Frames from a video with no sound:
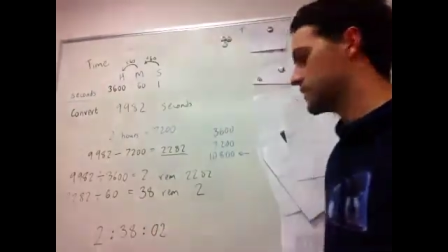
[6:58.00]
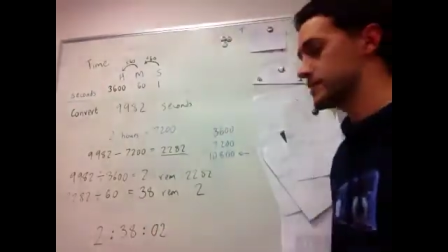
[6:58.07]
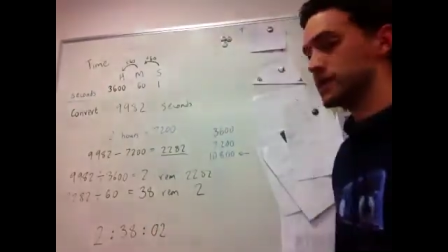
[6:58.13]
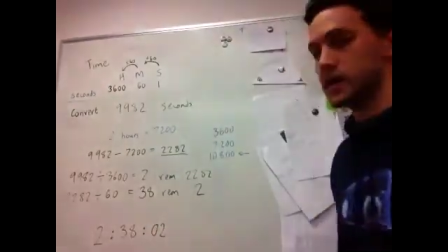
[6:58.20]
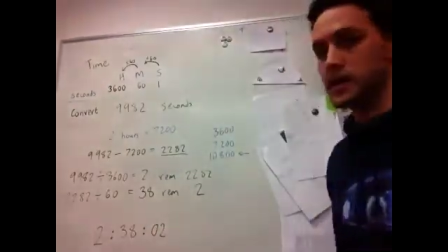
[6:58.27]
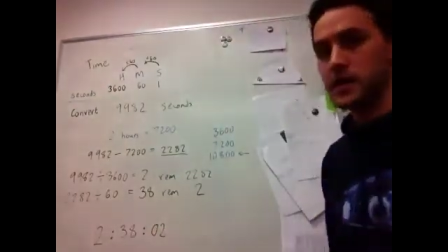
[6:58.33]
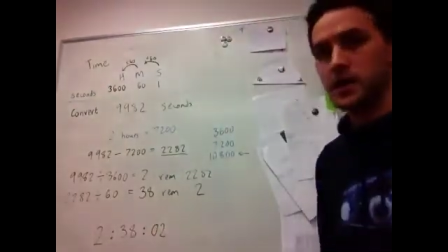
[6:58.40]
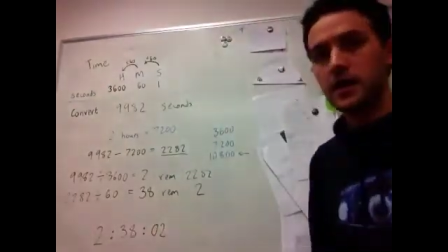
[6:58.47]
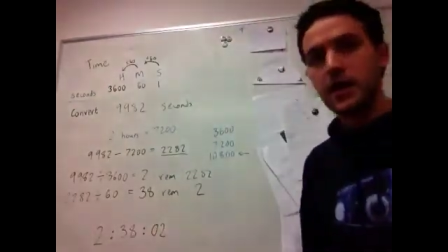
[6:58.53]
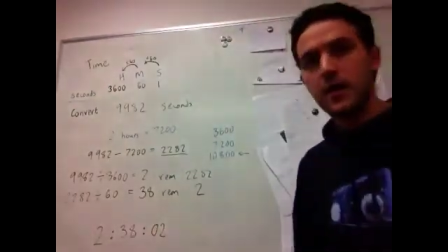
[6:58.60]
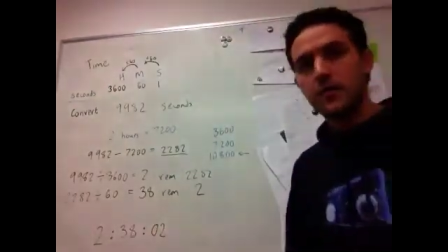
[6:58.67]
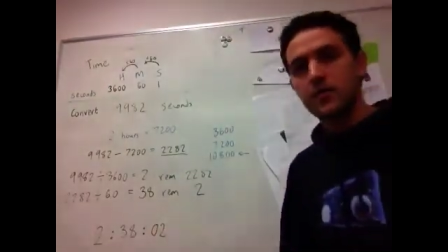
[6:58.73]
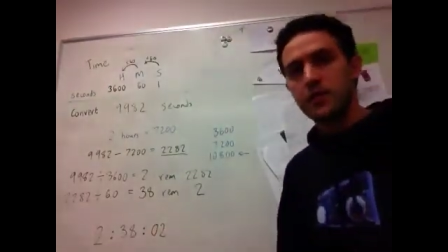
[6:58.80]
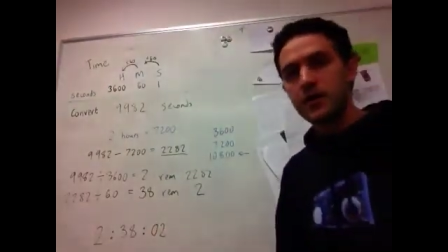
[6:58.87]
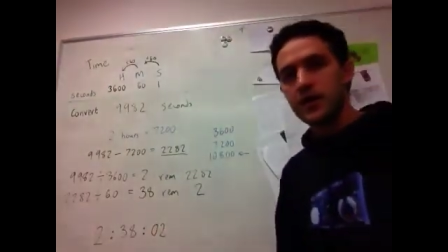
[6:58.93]
as a
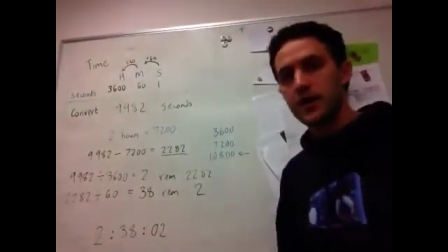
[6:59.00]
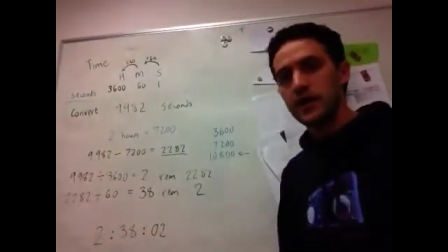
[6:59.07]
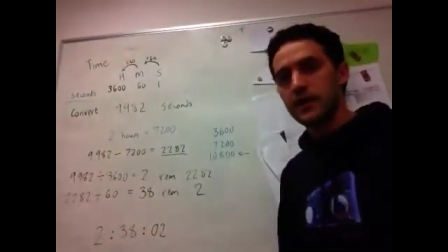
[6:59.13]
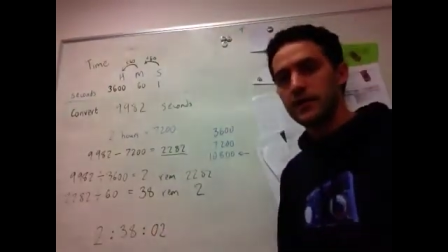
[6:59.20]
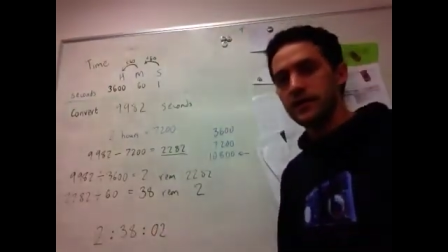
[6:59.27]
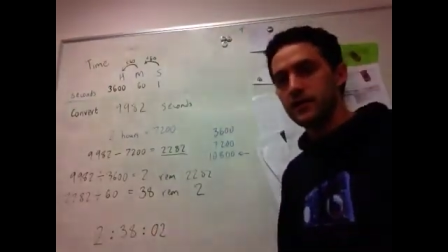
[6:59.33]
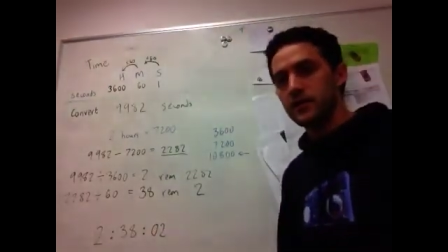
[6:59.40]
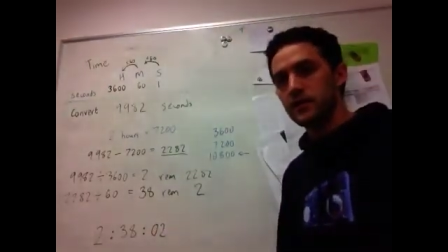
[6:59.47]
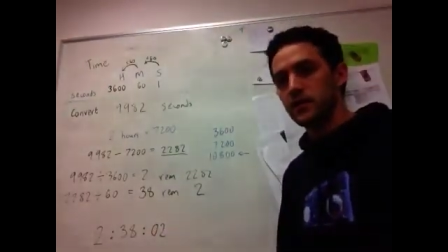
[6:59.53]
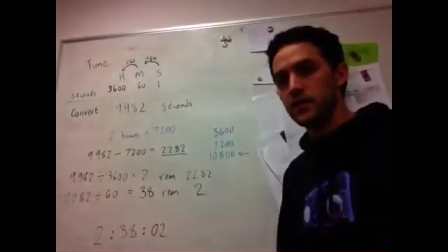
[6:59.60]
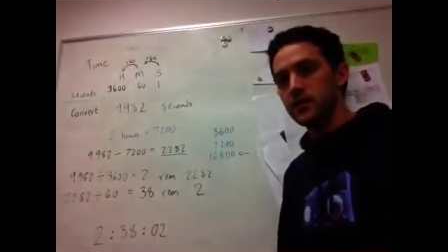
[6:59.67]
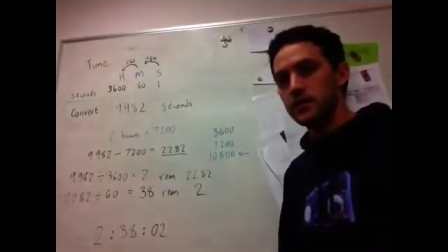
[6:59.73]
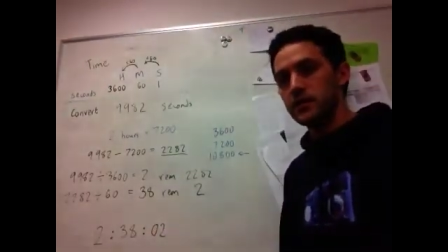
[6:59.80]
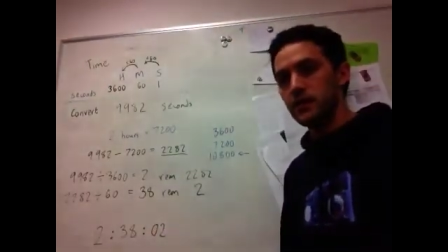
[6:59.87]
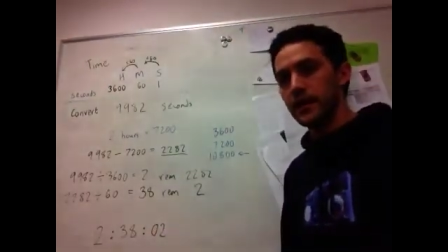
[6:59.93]
put it in a zero
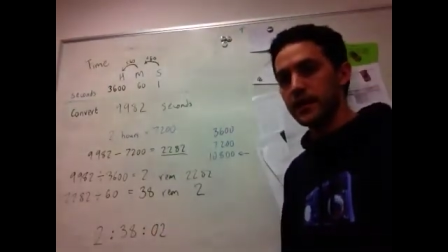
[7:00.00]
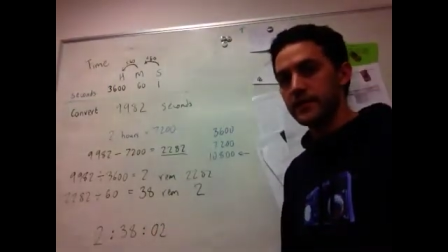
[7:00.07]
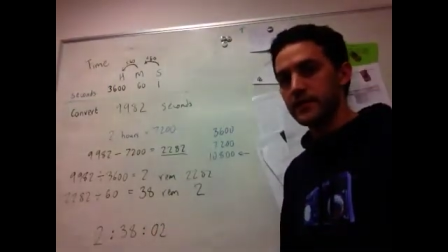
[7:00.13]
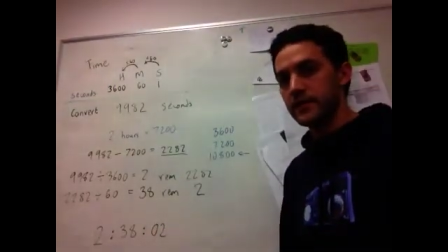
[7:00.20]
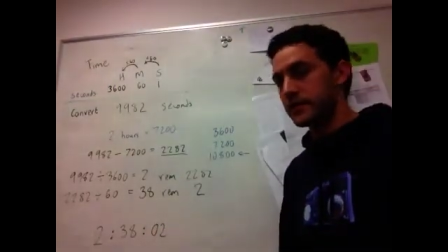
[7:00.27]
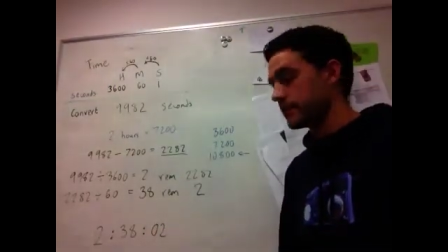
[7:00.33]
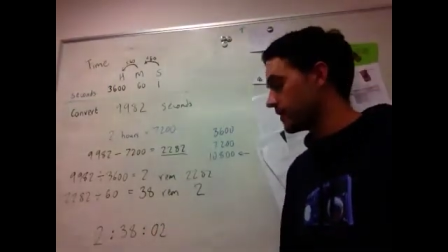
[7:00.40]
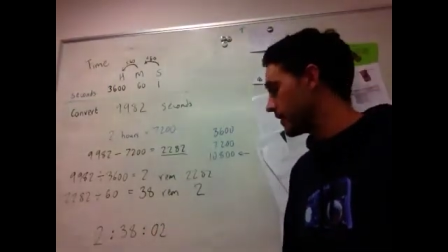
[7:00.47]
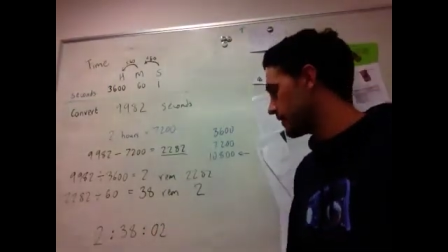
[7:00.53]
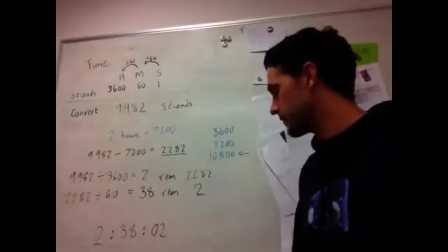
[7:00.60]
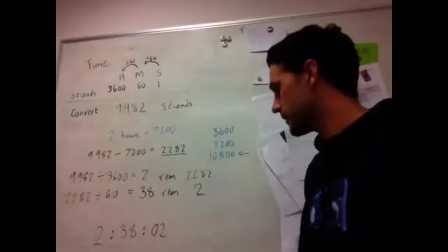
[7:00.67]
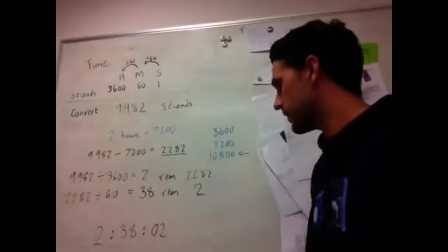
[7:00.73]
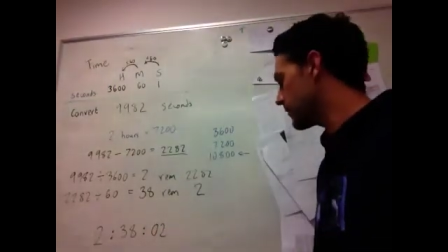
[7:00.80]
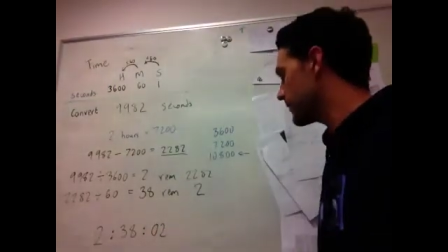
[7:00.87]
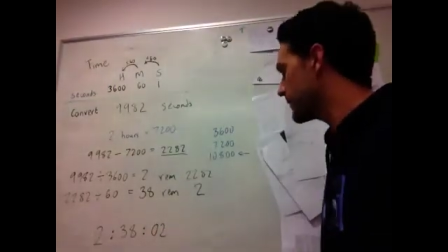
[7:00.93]
like this as
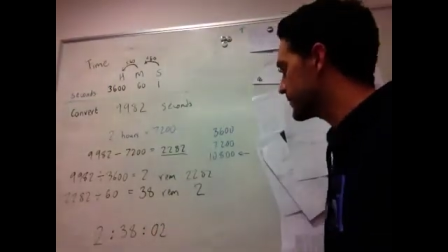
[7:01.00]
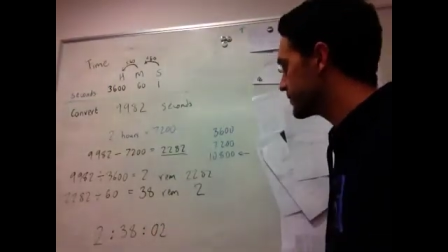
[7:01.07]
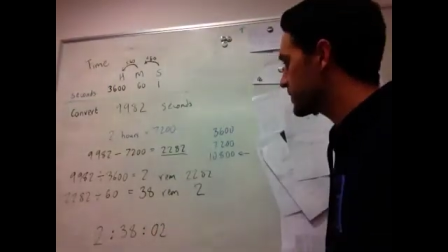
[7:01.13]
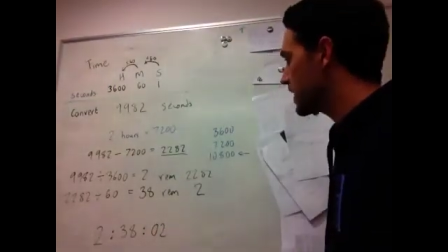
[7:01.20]
well.